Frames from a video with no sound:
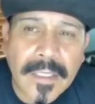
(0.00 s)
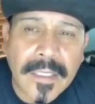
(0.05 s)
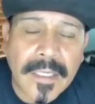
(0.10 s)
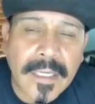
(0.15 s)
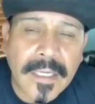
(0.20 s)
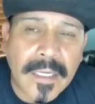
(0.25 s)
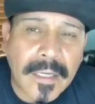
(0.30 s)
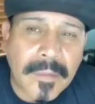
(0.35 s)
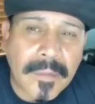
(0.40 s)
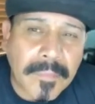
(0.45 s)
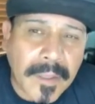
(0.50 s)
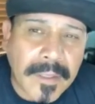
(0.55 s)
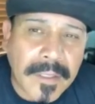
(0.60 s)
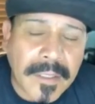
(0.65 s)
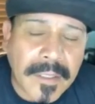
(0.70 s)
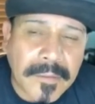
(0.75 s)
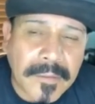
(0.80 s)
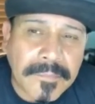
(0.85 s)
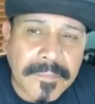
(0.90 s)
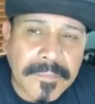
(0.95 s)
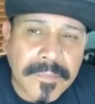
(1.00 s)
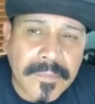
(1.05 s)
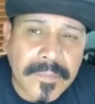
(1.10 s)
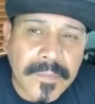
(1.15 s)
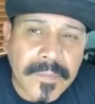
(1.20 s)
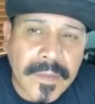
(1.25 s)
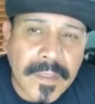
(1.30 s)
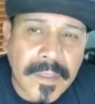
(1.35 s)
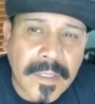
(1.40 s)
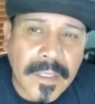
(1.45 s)
about um,
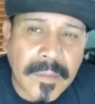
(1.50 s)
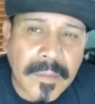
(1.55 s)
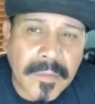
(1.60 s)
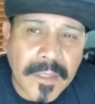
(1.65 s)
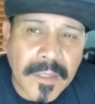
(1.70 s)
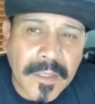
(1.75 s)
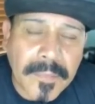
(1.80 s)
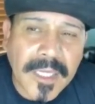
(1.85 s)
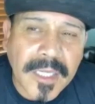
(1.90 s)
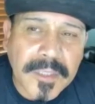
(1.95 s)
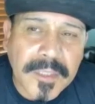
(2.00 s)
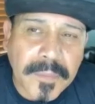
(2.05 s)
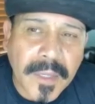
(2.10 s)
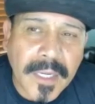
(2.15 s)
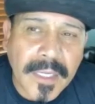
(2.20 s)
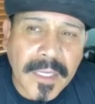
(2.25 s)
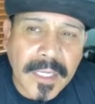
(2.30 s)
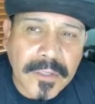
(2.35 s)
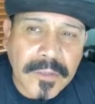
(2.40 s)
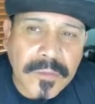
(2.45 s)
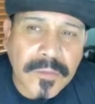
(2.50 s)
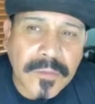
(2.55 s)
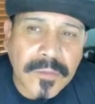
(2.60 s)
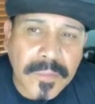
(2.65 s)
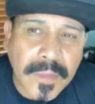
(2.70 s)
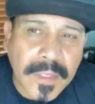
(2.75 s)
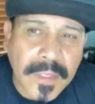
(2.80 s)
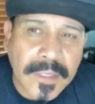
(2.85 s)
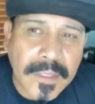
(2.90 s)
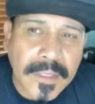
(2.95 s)
a month passed by, and I
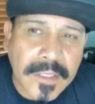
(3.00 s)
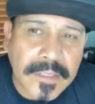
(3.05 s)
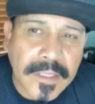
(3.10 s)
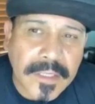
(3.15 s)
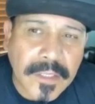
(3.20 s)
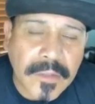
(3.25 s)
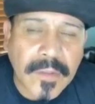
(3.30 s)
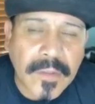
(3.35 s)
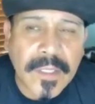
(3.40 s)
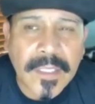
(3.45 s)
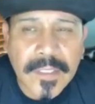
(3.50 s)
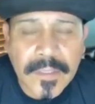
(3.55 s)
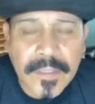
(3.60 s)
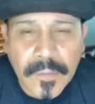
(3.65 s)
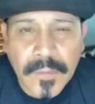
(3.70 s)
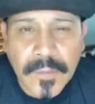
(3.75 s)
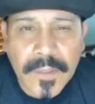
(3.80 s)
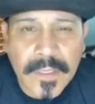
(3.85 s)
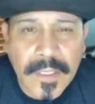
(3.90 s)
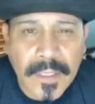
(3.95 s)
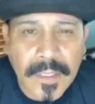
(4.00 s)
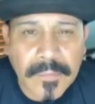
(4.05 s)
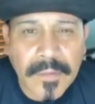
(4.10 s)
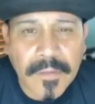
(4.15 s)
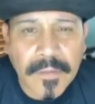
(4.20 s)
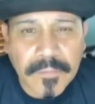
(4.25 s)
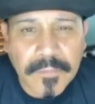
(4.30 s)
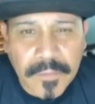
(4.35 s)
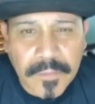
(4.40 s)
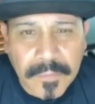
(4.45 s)
told my agent, I go, hey, you know what? I'm,
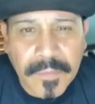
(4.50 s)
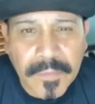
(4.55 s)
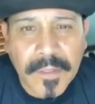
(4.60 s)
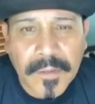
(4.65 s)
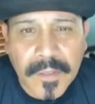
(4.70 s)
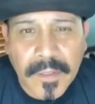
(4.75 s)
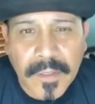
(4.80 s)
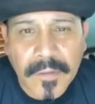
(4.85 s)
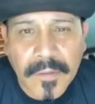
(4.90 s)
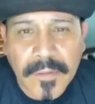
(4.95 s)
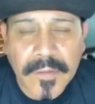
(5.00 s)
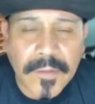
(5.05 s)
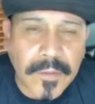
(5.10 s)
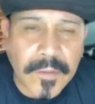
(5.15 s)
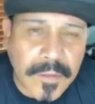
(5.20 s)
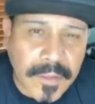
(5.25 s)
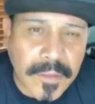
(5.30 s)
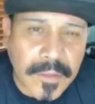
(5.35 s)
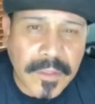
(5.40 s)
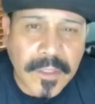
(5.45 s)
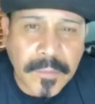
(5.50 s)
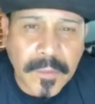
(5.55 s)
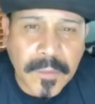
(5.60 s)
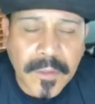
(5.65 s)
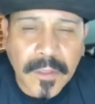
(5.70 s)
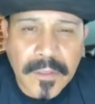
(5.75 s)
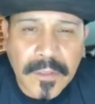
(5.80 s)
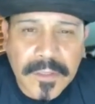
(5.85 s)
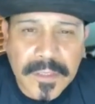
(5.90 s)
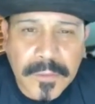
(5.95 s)
i feel better now. You know, can you give them a
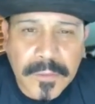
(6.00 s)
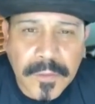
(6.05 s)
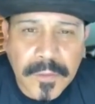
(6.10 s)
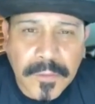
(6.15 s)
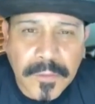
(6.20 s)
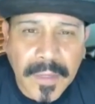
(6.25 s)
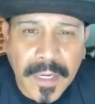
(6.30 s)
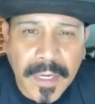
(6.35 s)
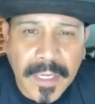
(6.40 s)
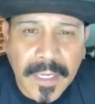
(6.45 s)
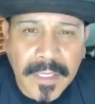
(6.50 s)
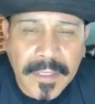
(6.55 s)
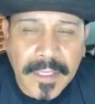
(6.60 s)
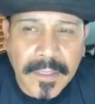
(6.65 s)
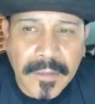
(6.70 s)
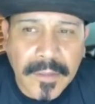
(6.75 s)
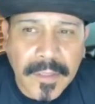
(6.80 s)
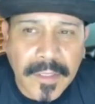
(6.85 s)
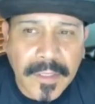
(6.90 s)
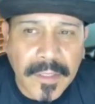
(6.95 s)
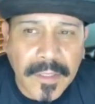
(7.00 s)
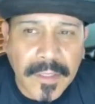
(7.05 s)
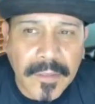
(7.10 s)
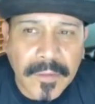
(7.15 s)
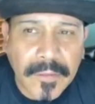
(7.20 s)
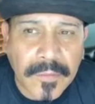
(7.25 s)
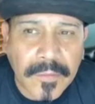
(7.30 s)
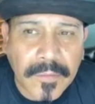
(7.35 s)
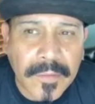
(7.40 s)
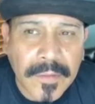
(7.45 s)
call, see where they're at? And they go,
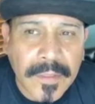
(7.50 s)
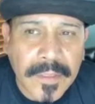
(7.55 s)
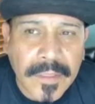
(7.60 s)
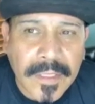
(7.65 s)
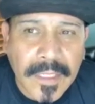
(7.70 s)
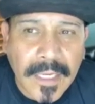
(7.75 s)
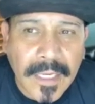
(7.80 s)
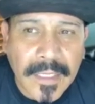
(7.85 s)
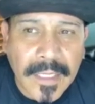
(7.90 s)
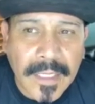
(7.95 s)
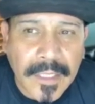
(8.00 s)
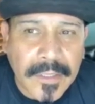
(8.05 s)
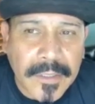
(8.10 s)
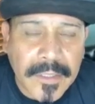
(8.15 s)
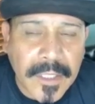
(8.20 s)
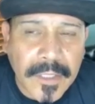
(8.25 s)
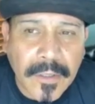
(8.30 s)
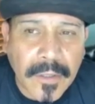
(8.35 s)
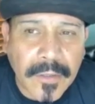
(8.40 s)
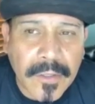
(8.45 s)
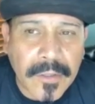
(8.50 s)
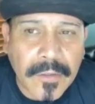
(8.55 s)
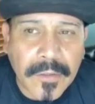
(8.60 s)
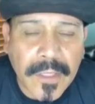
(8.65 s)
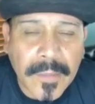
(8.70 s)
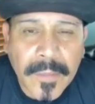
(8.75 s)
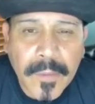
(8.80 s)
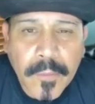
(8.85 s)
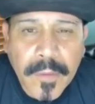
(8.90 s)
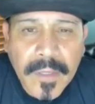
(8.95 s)
and they, they call, they go, they've
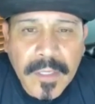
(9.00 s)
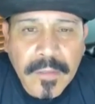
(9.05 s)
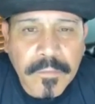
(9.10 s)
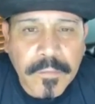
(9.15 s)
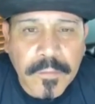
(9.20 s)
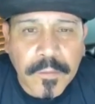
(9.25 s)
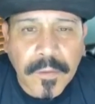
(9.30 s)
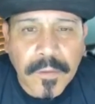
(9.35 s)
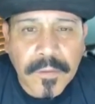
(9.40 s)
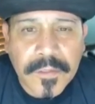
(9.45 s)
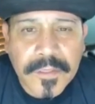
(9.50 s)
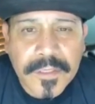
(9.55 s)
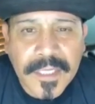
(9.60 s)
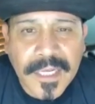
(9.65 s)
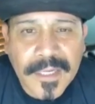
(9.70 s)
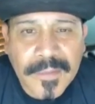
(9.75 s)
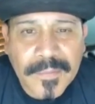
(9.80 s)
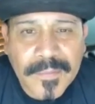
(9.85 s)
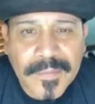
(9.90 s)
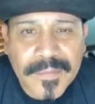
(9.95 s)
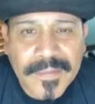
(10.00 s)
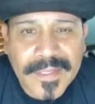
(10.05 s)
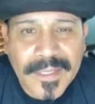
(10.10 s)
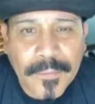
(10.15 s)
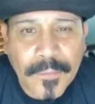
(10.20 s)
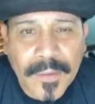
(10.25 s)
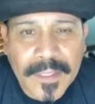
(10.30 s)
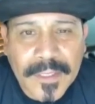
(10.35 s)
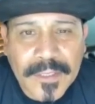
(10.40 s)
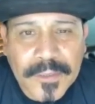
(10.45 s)
been waiting for you all the time. They
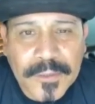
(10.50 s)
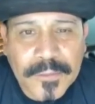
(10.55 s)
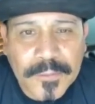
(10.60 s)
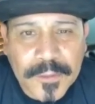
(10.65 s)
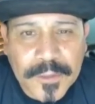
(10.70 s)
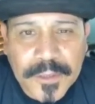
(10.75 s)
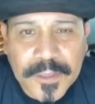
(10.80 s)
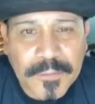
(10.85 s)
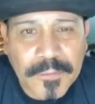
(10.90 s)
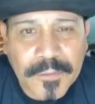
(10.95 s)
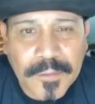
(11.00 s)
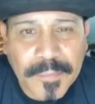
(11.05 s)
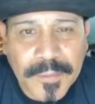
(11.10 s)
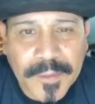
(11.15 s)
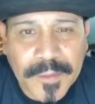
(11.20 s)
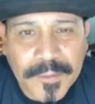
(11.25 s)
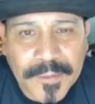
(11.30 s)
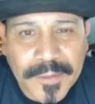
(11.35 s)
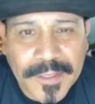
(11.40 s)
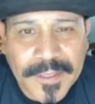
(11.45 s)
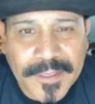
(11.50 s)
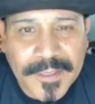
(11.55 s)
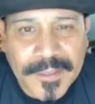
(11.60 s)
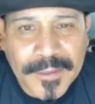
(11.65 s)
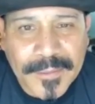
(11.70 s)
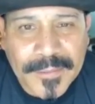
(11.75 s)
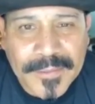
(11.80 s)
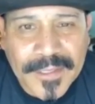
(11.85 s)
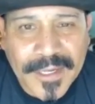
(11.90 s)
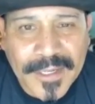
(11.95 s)
wanted you for Chivo. period. You
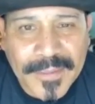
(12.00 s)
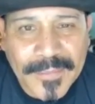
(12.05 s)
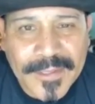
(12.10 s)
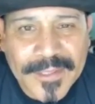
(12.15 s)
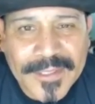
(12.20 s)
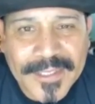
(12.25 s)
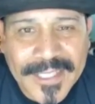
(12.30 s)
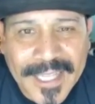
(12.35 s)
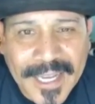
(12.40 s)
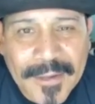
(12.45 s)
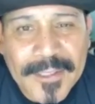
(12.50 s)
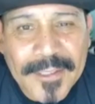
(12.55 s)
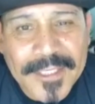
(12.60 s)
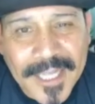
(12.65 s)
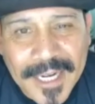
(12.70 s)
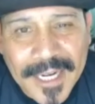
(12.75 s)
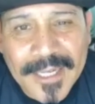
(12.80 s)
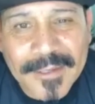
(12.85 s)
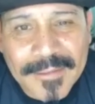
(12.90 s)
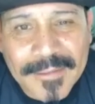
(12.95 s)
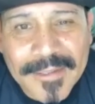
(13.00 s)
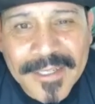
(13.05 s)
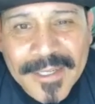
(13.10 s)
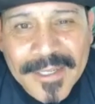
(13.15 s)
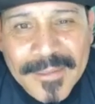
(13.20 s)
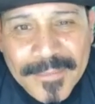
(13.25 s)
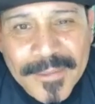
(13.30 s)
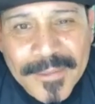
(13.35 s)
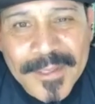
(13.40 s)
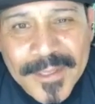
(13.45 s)
know what I'm talking wow. about? So that was kind of
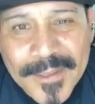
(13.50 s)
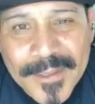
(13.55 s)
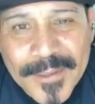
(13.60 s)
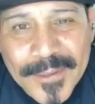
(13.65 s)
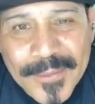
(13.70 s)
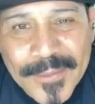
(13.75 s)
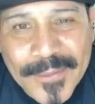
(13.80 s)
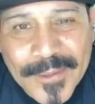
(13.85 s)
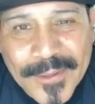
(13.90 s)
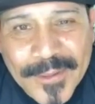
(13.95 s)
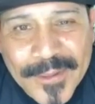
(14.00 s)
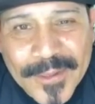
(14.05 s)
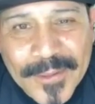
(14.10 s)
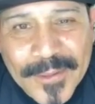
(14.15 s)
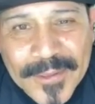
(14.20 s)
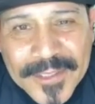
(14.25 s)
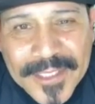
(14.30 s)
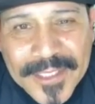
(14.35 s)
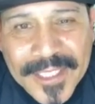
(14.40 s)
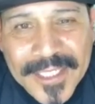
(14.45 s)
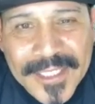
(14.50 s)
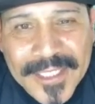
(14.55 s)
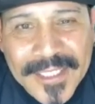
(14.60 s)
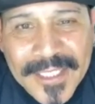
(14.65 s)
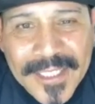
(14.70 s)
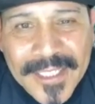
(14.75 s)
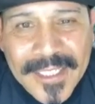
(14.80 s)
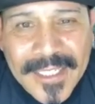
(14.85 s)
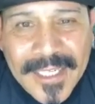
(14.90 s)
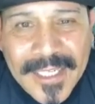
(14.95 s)
pretty cool, bro. You know what I'm saying?
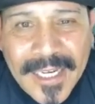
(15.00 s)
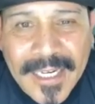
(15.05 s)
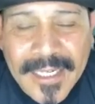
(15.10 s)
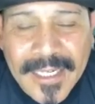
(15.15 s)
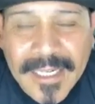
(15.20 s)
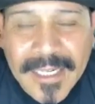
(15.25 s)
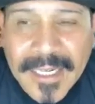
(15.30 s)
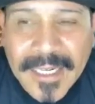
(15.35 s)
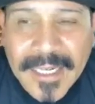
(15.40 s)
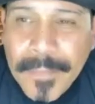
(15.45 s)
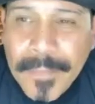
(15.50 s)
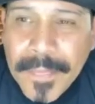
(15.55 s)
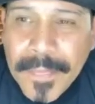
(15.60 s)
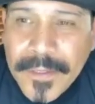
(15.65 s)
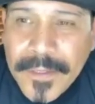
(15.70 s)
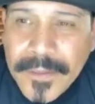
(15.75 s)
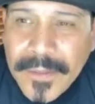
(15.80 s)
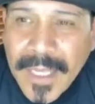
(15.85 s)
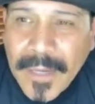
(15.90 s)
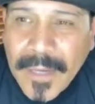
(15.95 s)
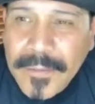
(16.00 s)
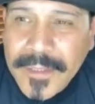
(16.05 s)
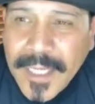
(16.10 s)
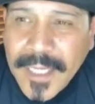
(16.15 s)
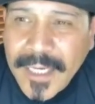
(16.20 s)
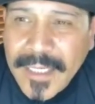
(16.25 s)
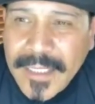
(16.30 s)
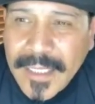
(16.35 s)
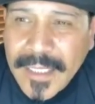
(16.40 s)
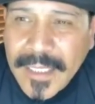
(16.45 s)
Yeah. And uh, so that was
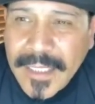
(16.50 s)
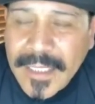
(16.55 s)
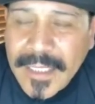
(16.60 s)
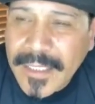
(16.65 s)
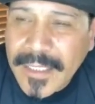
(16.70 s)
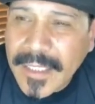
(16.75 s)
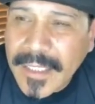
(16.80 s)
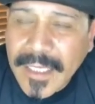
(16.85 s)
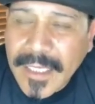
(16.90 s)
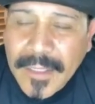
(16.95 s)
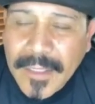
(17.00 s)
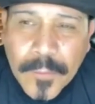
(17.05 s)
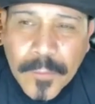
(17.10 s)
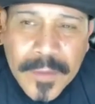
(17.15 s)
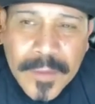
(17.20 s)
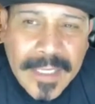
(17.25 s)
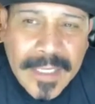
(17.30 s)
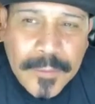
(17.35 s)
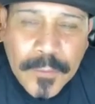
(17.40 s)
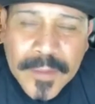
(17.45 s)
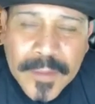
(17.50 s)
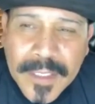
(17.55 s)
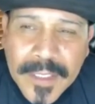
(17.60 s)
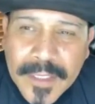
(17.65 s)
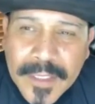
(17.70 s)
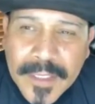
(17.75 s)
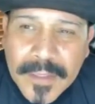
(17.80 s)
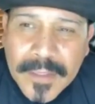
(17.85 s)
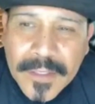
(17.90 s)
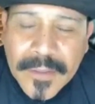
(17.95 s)
kind of, uh, and then uh, when I went
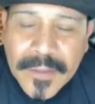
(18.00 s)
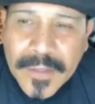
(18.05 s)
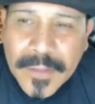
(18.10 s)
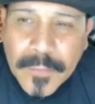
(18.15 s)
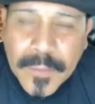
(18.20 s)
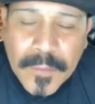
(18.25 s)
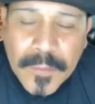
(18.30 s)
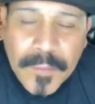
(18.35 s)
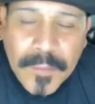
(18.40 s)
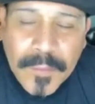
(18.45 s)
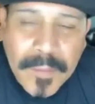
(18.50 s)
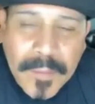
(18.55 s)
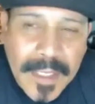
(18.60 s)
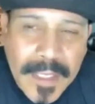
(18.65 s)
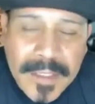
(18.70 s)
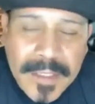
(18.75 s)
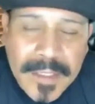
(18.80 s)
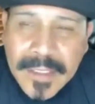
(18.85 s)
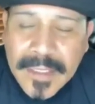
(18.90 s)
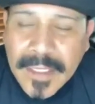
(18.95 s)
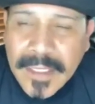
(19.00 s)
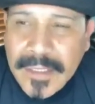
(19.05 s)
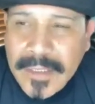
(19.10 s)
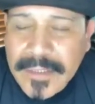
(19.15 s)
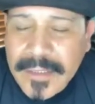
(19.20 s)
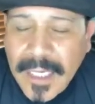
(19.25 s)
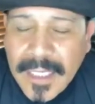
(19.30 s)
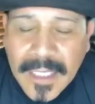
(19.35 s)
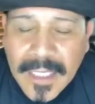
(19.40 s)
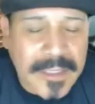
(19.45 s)
in there and then we read and I
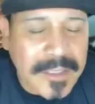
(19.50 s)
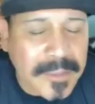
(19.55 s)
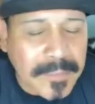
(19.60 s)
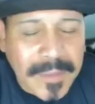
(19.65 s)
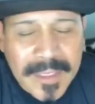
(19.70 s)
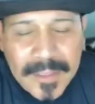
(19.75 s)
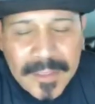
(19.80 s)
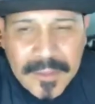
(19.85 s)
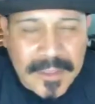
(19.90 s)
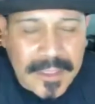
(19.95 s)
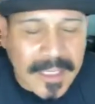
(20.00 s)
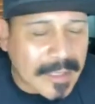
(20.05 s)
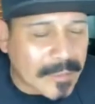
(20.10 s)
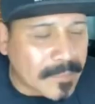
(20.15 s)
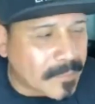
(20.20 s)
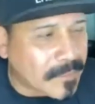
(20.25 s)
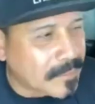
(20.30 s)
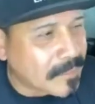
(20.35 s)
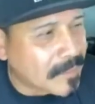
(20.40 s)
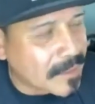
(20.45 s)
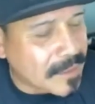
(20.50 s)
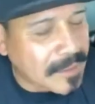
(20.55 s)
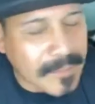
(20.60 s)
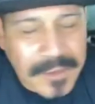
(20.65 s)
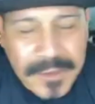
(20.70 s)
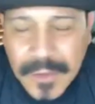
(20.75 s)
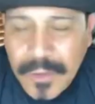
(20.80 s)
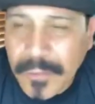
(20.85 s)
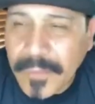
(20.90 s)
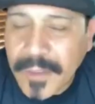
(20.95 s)
talked, I just met, it was like a, like a
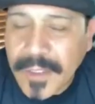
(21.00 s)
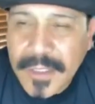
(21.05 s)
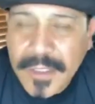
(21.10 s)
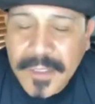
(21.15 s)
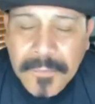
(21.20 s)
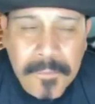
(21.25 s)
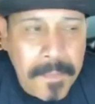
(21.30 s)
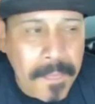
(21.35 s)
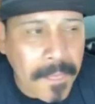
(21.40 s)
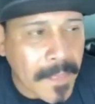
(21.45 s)
general meeting.